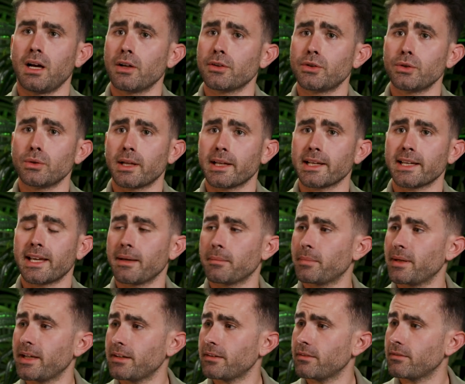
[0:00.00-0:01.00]
do like
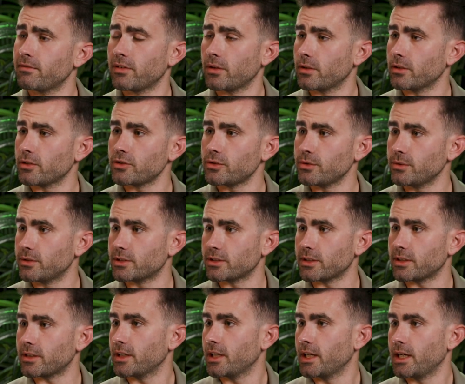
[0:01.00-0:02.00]
campaign photo shoots
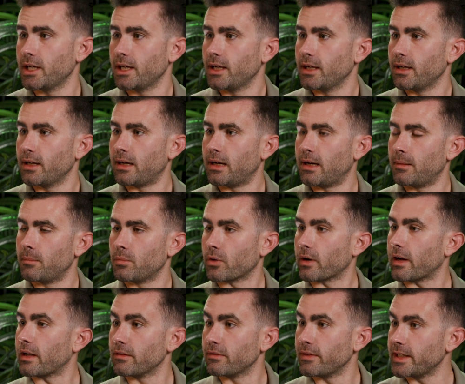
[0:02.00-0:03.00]
or
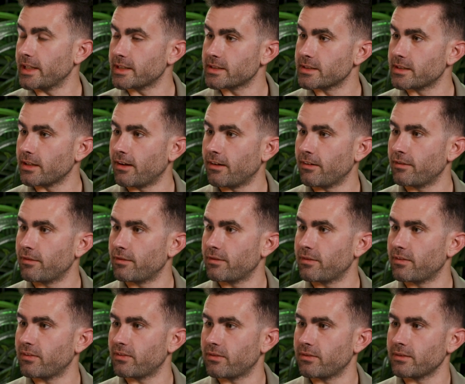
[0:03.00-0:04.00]
more elevated
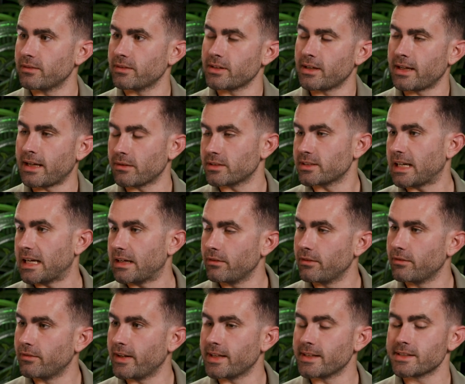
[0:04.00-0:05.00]
stuff outside of
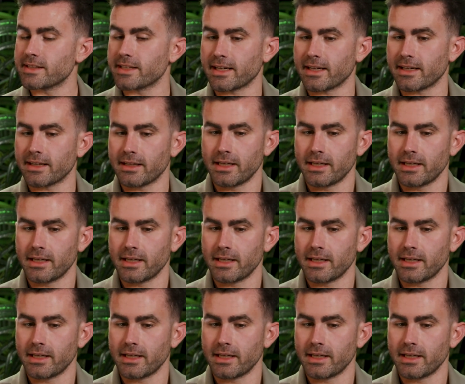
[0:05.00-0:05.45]
events. Like